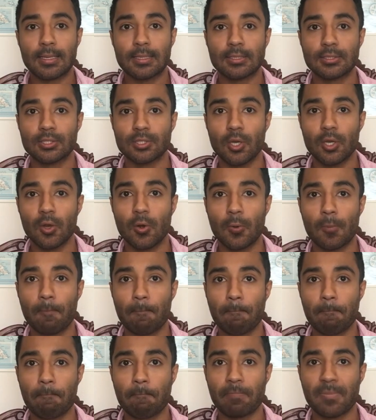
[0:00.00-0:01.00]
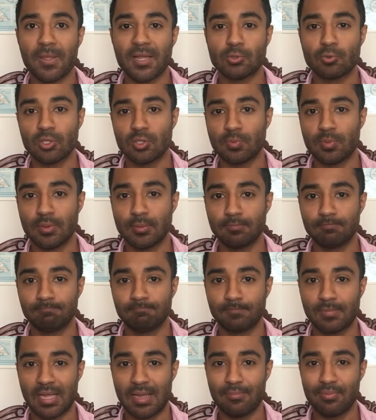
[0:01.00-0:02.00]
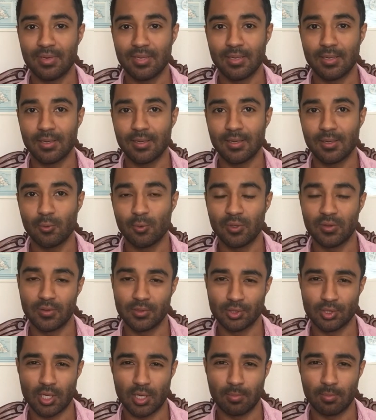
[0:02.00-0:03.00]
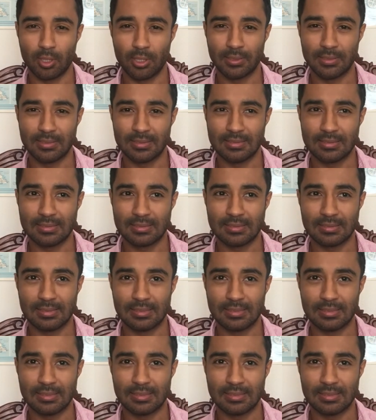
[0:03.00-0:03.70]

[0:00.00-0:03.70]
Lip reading: So that's what's been happening with the stock market.